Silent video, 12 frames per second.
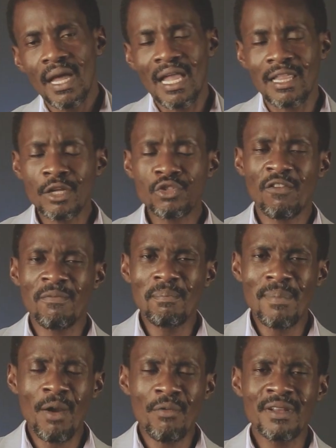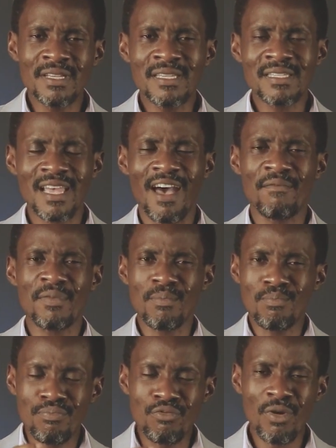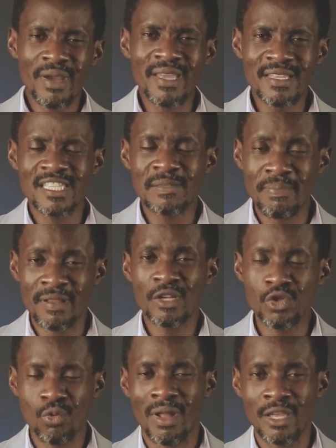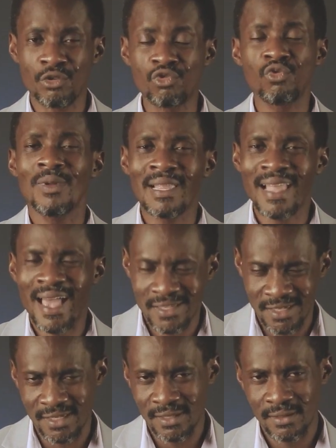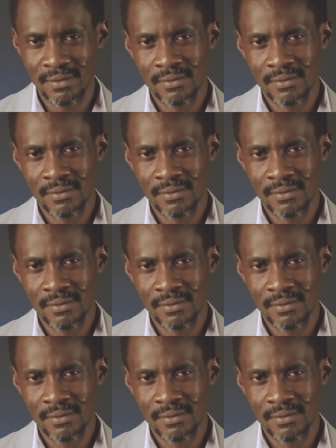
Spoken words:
A lot of marriages have been broken spiritually through lust.